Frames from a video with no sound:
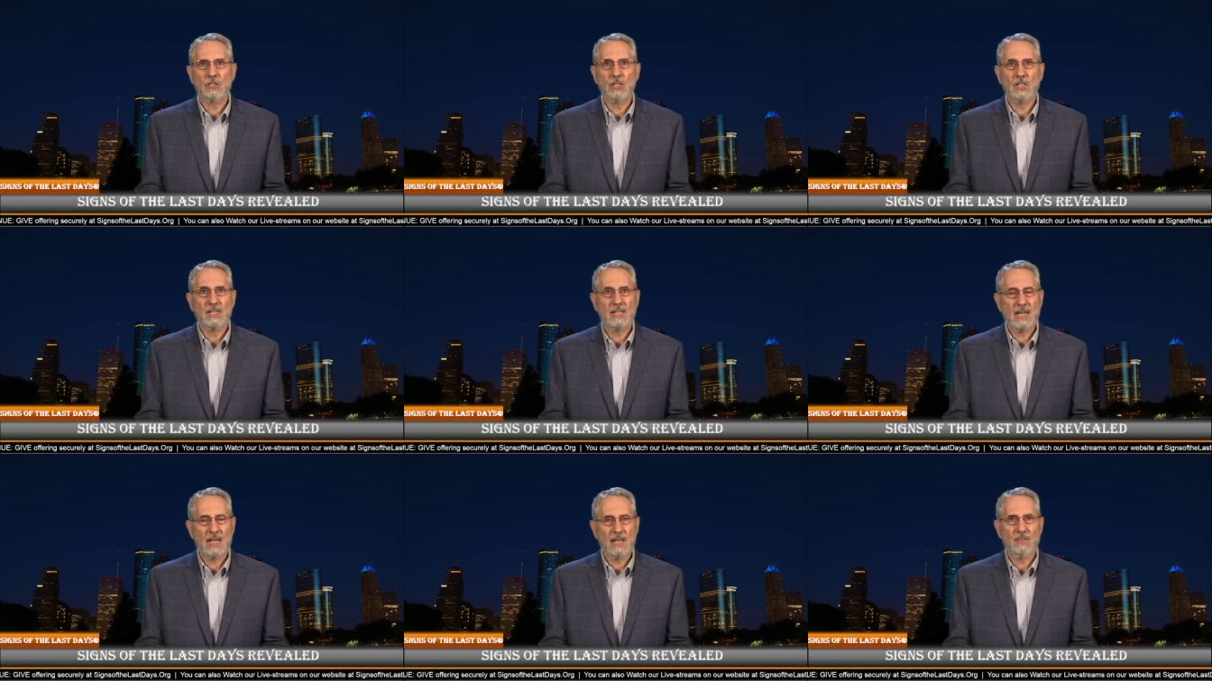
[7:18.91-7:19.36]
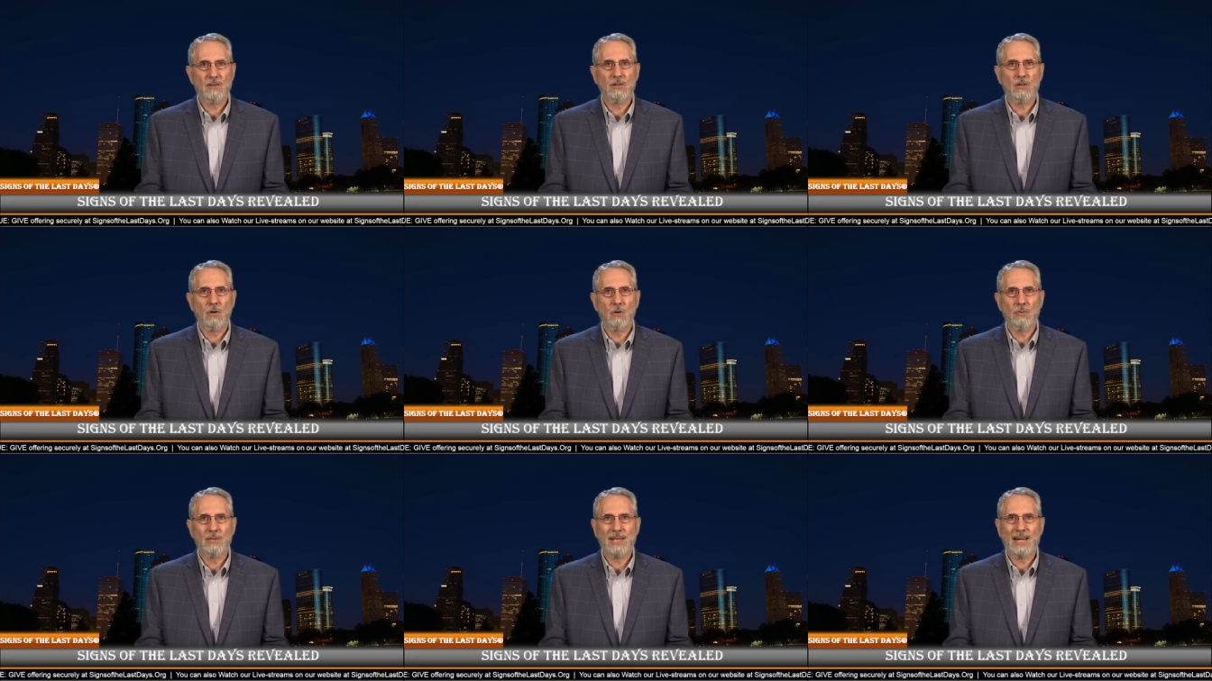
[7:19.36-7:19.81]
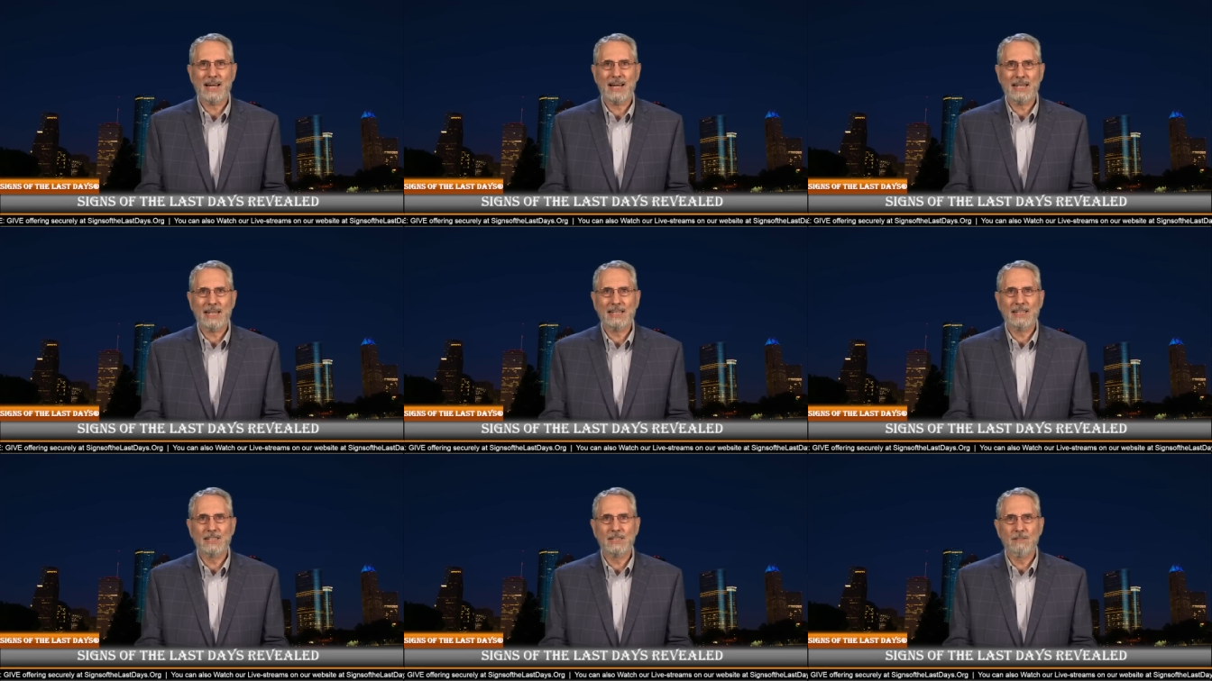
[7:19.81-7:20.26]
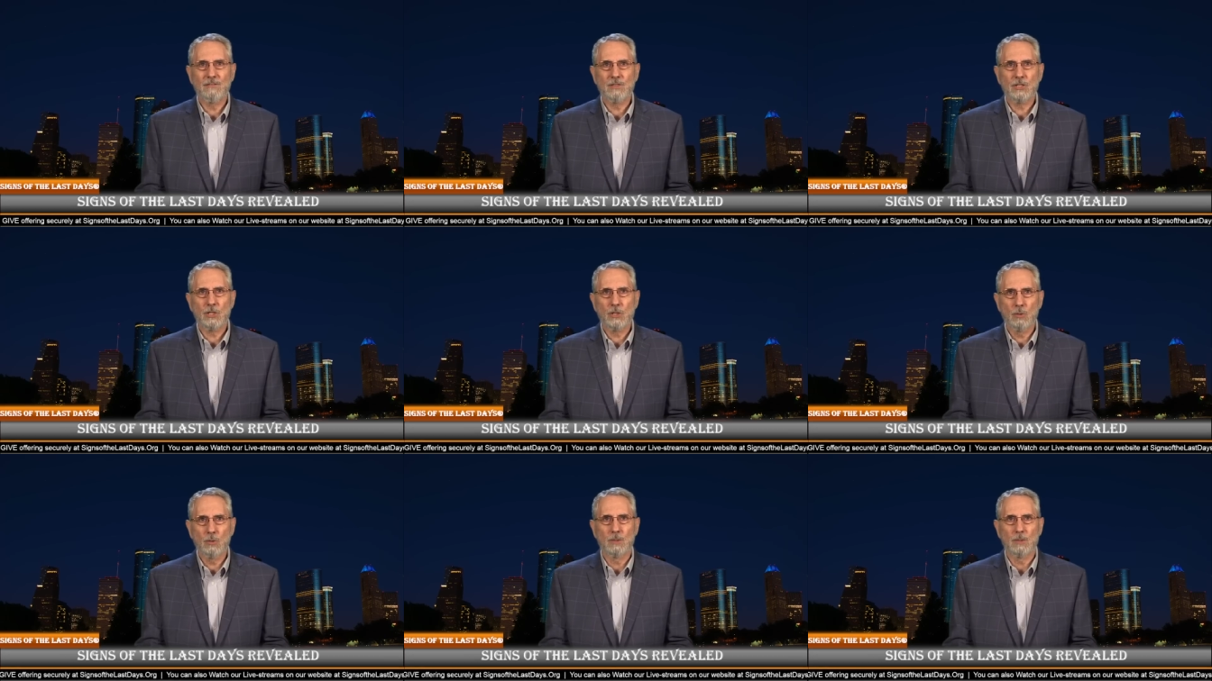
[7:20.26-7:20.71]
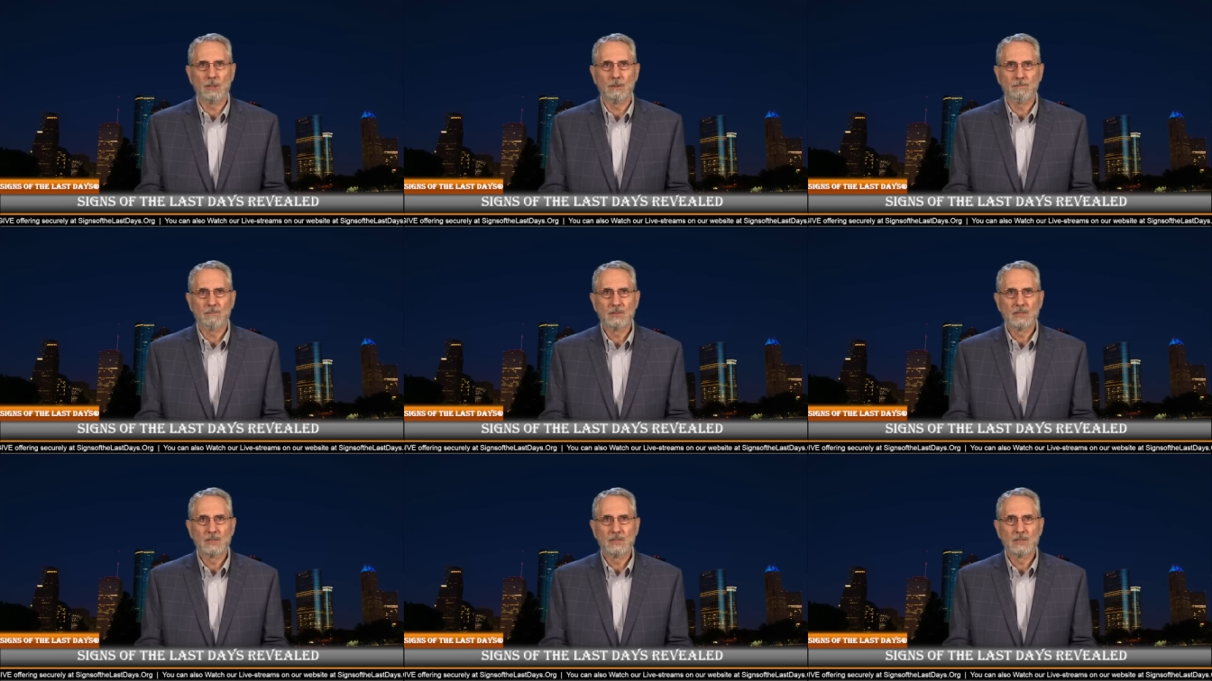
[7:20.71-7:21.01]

together on the island of Cuba.